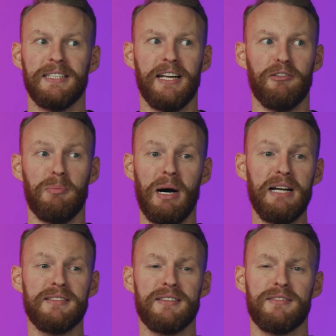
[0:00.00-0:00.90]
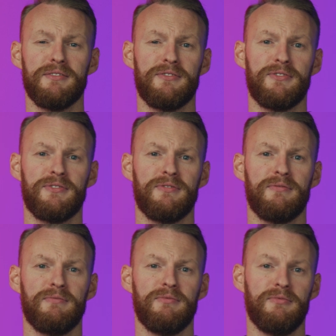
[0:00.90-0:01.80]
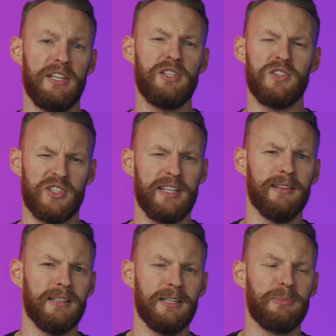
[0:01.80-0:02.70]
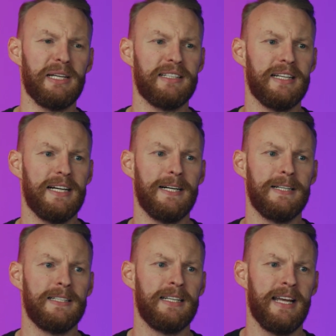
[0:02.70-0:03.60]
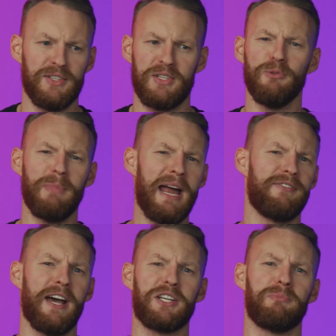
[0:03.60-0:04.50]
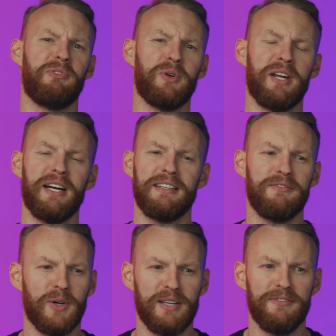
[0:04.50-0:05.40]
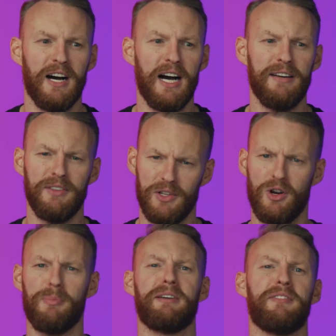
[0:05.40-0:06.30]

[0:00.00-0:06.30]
It reminds us of vintage steel a little bit. How steel manufactured before 1945 and the dropping